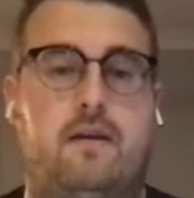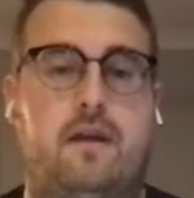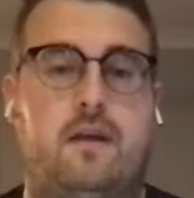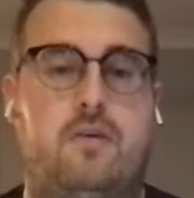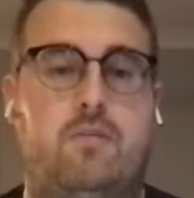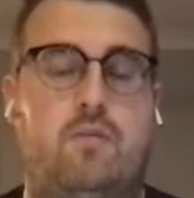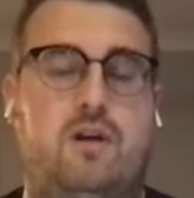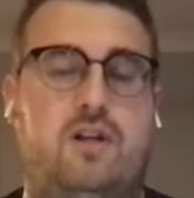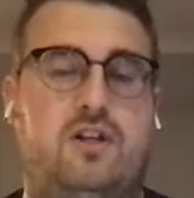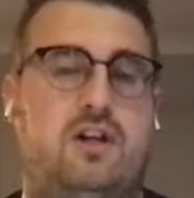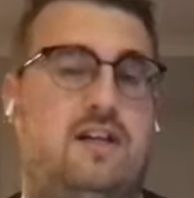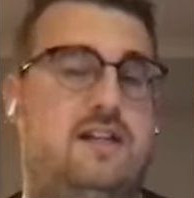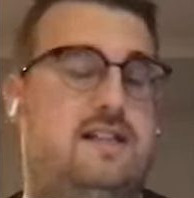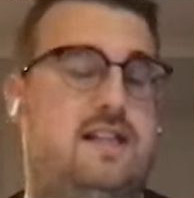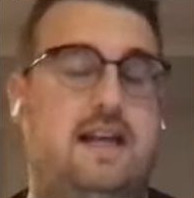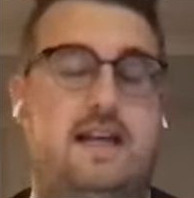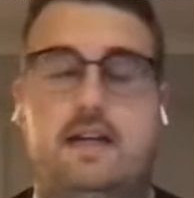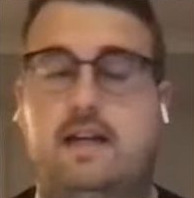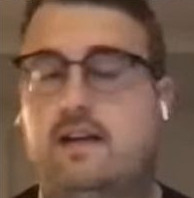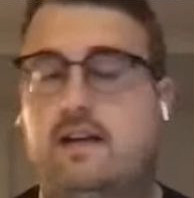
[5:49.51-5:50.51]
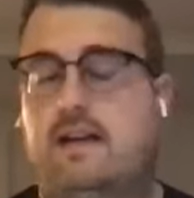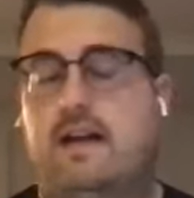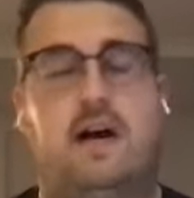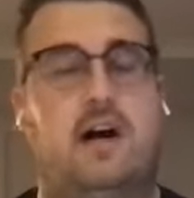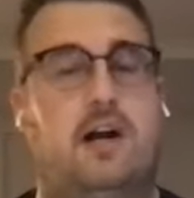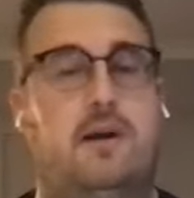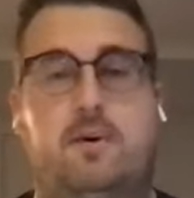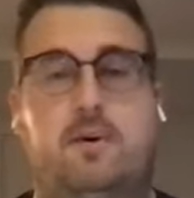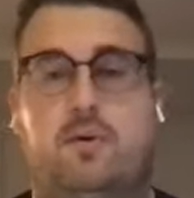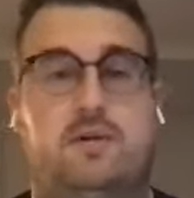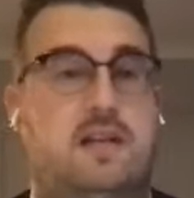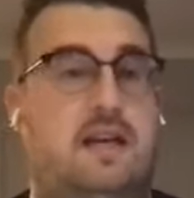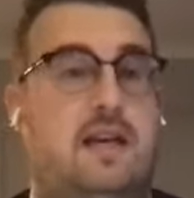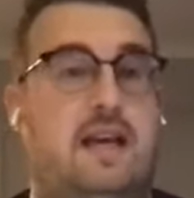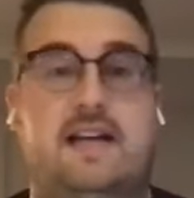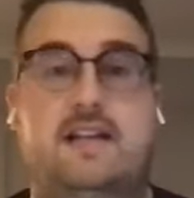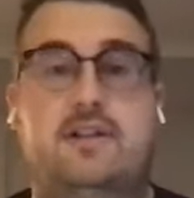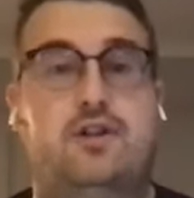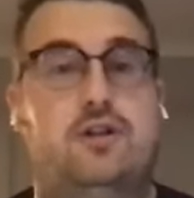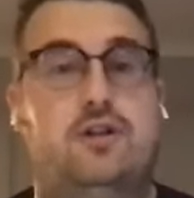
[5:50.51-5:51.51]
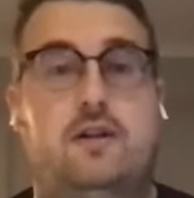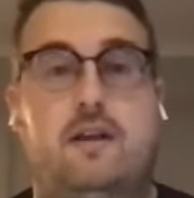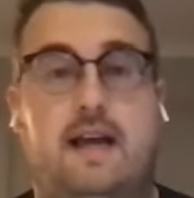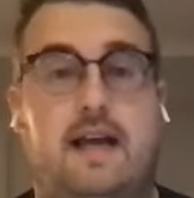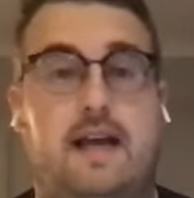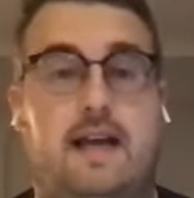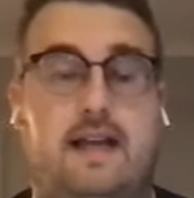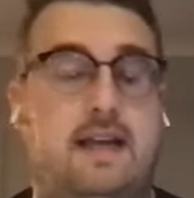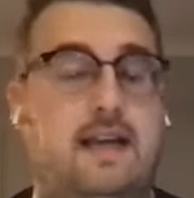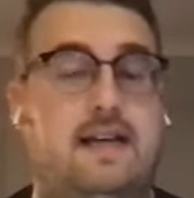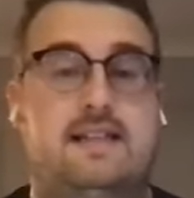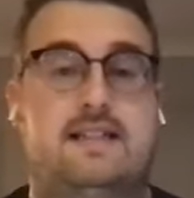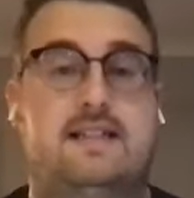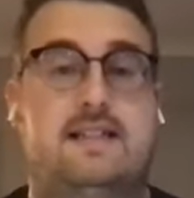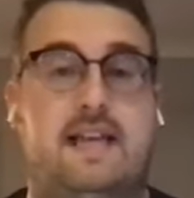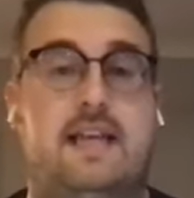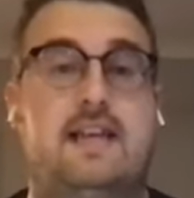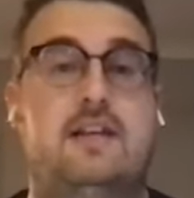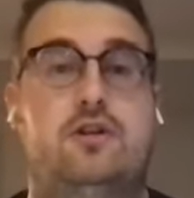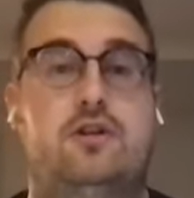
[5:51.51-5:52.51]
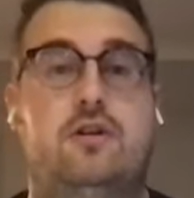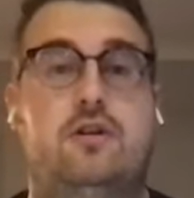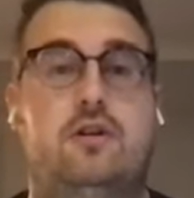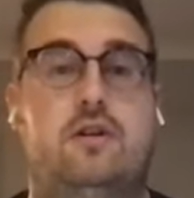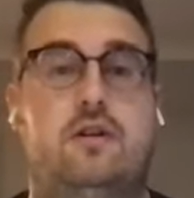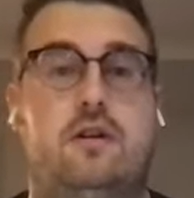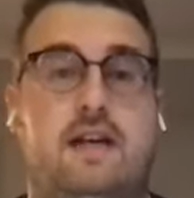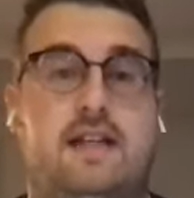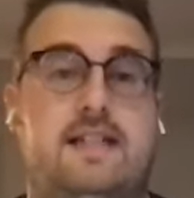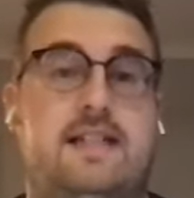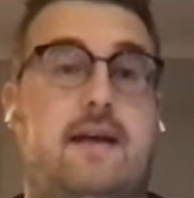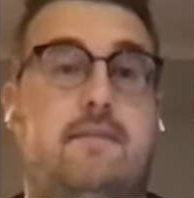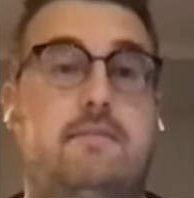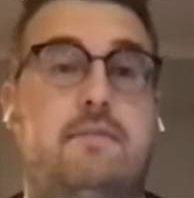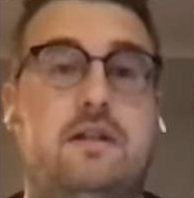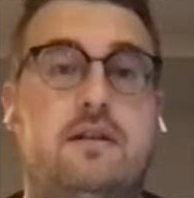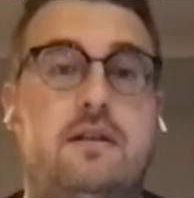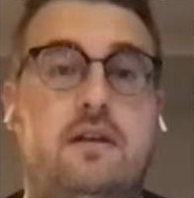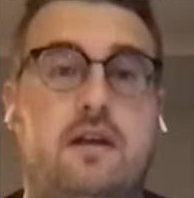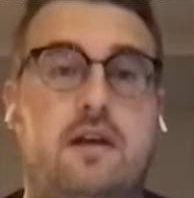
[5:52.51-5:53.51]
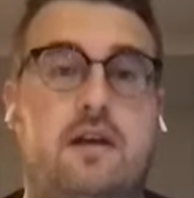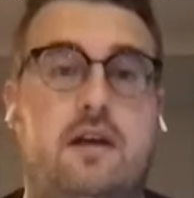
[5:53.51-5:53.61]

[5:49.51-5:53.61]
in which he said Hartlepool was a last, uh, last ditch attempt